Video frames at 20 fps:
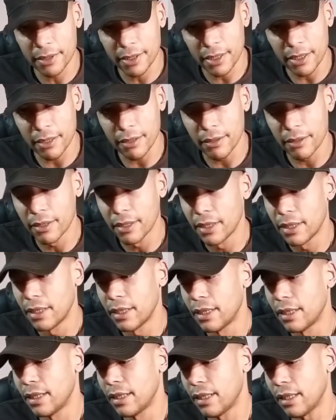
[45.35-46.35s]
So
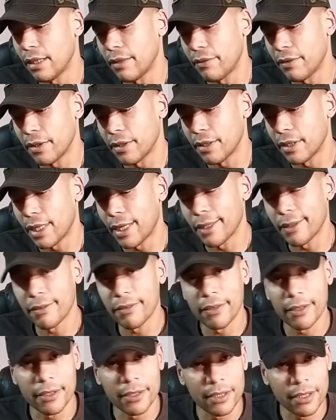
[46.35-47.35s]
if you're not the
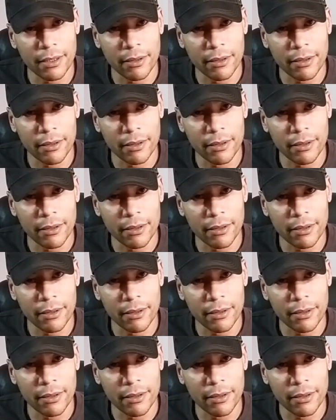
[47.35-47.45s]
first